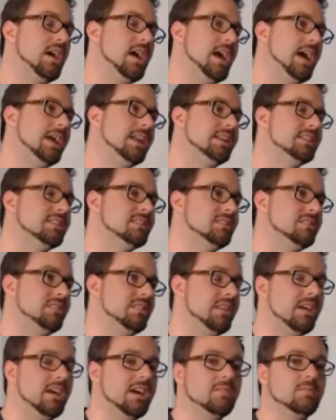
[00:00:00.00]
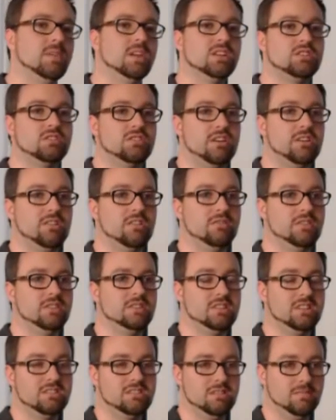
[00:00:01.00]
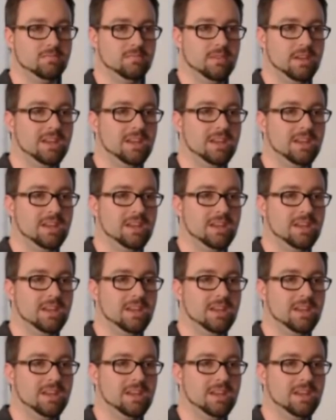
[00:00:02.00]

and it's the administrator of the system.